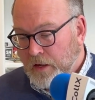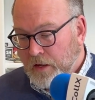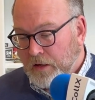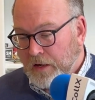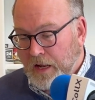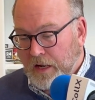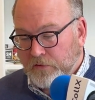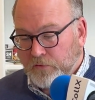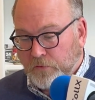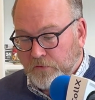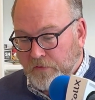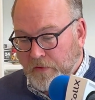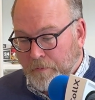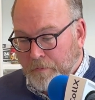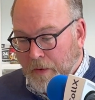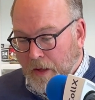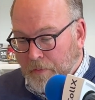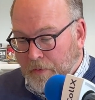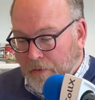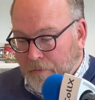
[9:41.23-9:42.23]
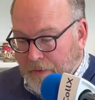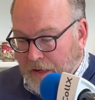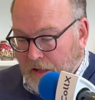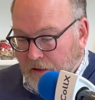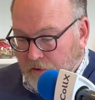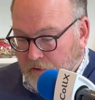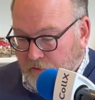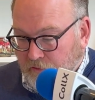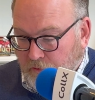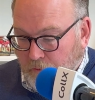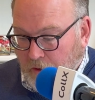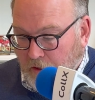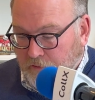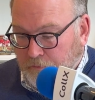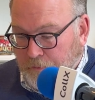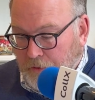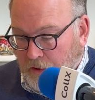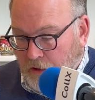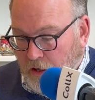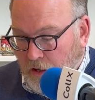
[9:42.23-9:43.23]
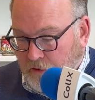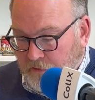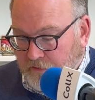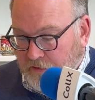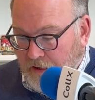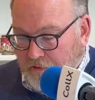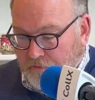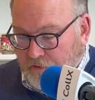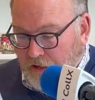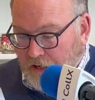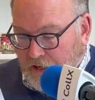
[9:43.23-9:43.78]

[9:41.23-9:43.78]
Next was the bubble mailer. So we also put a card saver